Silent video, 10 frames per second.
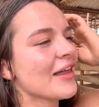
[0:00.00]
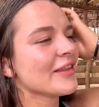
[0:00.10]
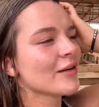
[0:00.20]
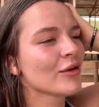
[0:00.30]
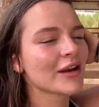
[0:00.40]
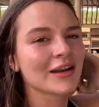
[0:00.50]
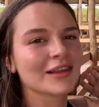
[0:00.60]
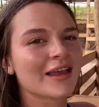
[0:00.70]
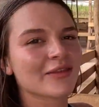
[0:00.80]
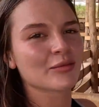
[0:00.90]
I think we're gonna
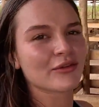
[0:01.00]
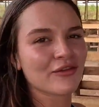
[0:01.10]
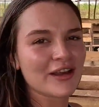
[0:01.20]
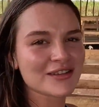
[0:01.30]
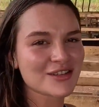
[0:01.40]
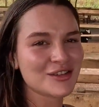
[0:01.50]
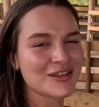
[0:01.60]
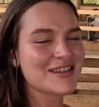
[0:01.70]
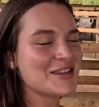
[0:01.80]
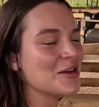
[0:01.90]
let the
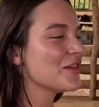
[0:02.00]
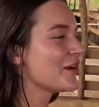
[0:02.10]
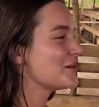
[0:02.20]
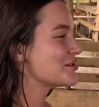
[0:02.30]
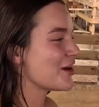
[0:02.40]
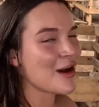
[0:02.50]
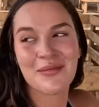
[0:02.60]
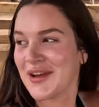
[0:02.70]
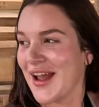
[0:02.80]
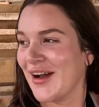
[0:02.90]
professionals do their
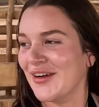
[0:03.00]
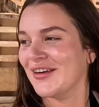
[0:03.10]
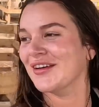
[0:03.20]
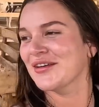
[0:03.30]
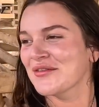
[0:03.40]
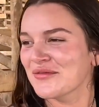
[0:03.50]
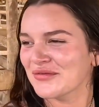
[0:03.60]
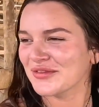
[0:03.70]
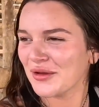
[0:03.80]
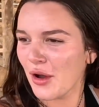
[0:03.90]
job now.
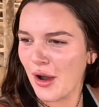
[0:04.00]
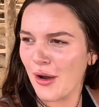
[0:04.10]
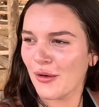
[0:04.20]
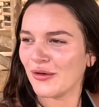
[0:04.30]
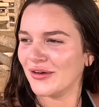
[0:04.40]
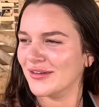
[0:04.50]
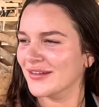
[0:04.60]
Oh!